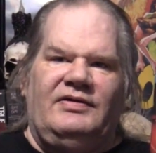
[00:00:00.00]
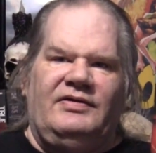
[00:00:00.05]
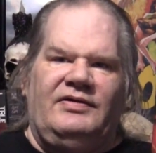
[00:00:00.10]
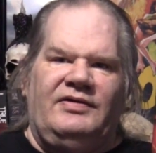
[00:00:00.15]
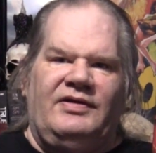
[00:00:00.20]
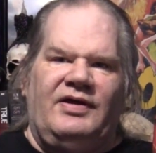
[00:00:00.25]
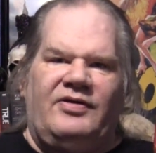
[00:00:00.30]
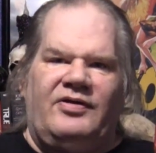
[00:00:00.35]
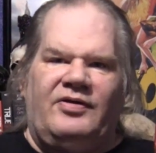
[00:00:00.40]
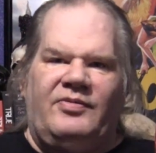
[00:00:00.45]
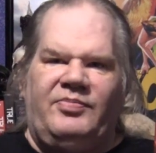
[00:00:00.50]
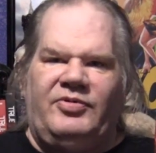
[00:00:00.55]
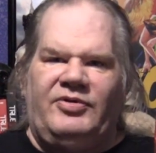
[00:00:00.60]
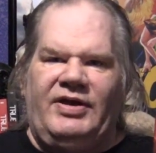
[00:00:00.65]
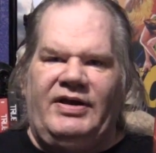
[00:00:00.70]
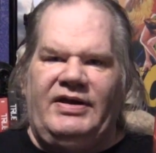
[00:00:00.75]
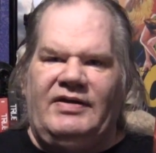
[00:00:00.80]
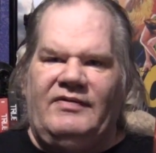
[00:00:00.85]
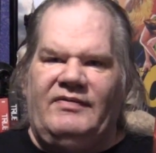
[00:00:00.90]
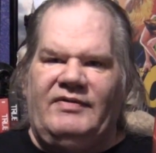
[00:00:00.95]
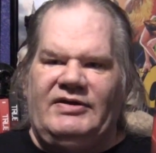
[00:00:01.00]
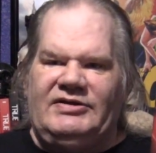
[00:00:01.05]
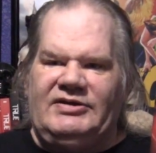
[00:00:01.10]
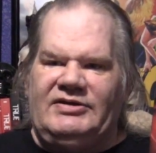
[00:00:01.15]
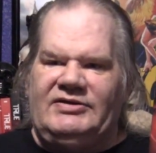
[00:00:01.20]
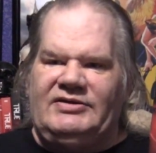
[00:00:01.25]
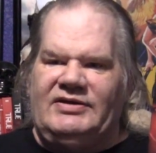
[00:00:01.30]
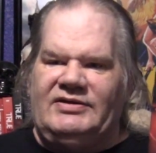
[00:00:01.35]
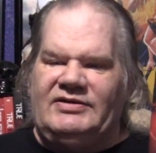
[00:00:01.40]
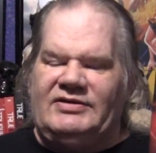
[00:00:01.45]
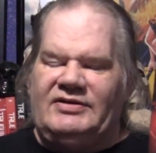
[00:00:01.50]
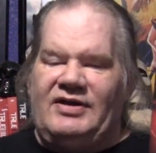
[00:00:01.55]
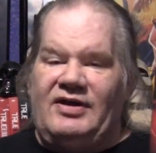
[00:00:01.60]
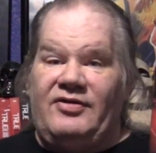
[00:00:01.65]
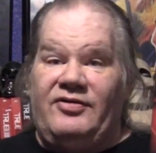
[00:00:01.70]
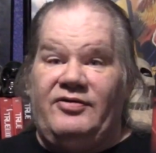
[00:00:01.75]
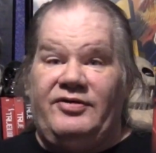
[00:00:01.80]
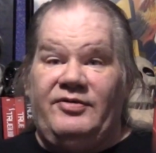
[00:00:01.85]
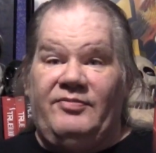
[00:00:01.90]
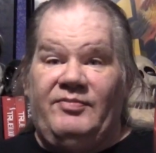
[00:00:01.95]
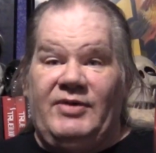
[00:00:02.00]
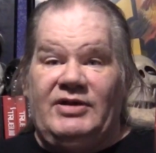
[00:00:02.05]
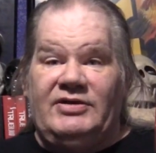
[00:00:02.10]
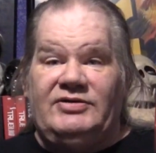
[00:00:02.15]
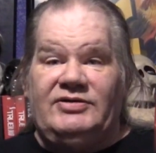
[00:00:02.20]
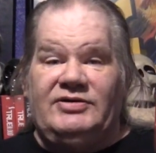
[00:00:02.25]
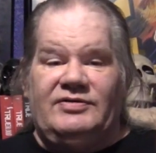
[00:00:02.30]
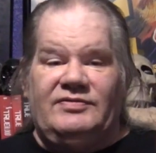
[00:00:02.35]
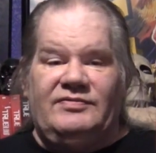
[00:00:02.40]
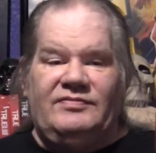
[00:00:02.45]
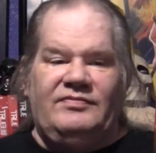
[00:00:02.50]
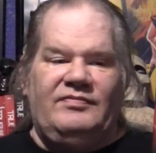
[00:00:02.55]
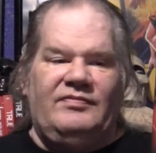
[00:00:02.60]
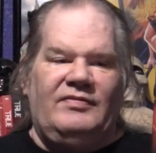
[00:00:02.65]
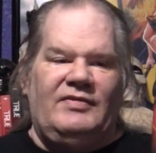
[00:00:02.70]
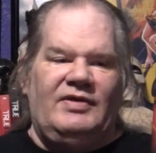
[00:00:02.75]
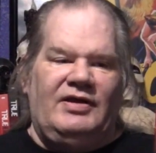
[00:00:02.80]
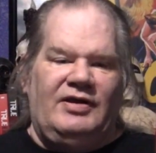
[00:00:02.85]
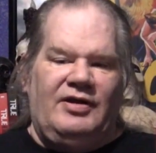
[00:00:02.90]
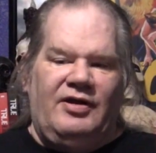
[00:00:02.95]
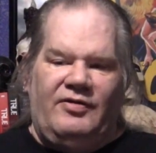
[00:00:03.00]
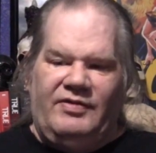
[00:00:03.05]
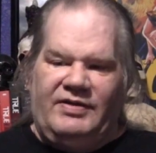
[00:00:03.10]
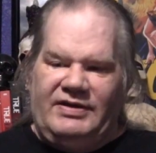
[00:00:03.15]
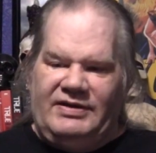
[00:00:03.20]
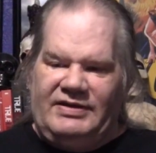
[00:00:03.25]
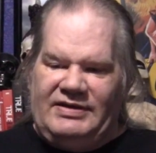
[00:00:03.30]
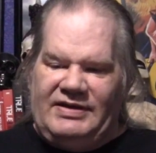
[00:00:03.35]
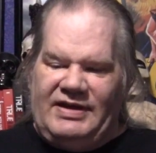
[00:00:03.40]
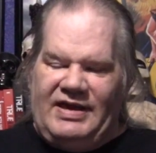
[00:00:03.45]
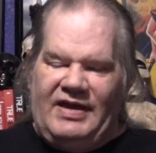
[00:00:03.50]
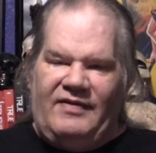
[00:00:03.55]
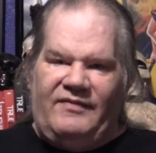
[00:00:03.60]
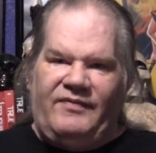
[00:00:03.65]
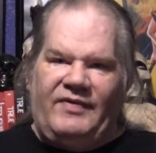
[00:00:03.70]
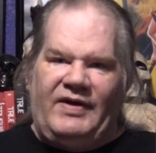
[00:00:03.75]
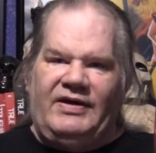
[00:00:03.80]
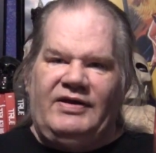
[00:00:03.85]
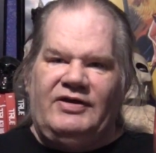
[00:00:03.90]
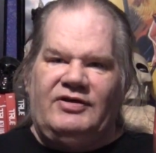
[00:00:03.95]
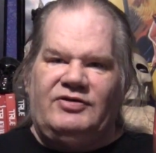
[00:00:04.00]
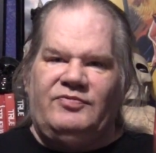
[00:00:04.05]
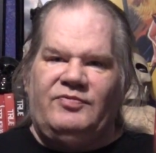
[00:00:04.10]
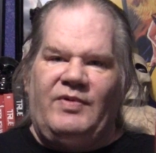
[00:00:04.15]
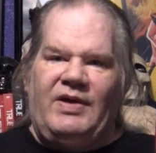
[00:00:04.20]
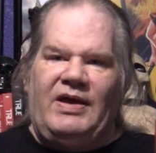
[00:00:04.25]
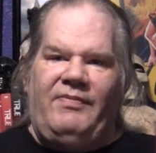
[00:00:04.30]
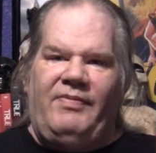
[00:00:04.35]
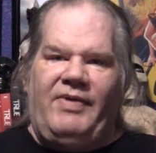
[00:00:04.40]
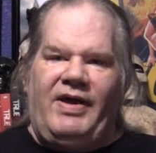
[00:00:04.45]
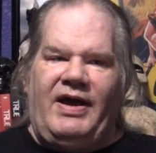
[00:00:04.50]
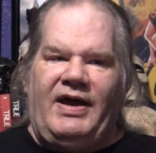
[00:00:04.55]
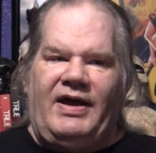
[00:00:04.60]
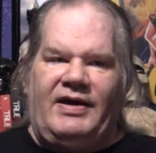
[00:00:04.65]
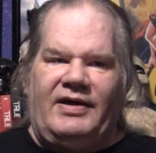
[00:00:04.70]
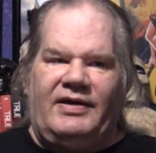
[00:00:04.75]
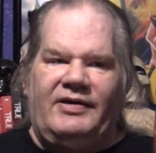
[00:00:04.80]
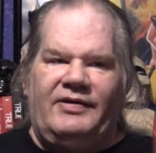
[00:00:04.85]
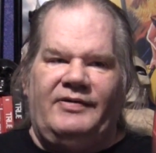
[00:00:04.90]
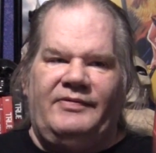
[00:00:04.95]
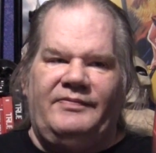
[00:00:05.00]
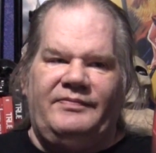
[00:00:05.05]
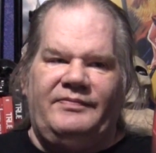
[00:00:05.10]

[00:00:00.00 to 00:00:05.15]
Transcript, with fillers: another plane of existence, another dimension, you know, and it can't find its way back.